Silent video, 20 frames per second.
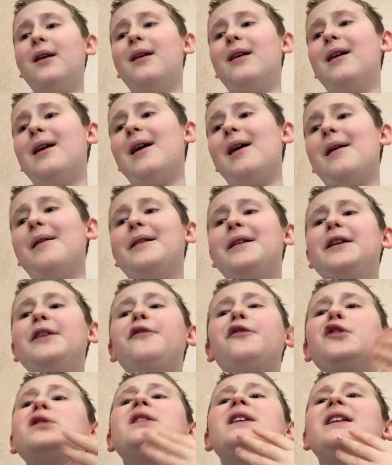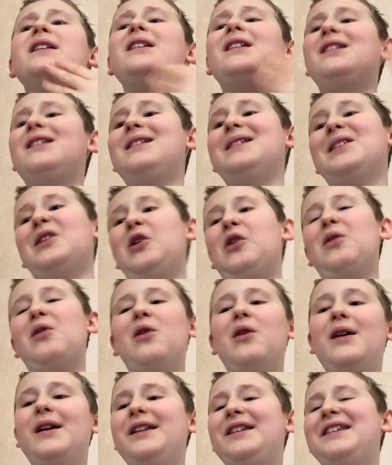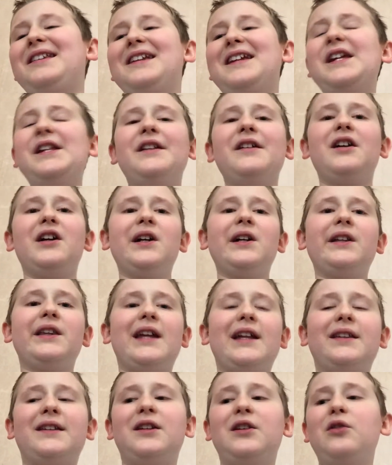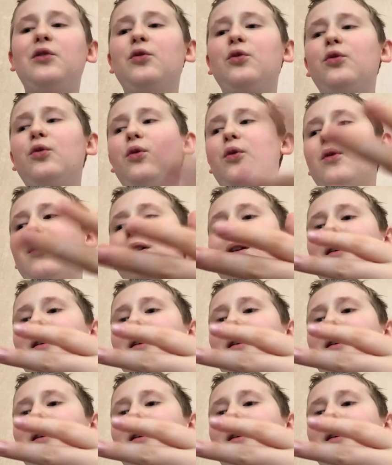If you didn't, it's either that you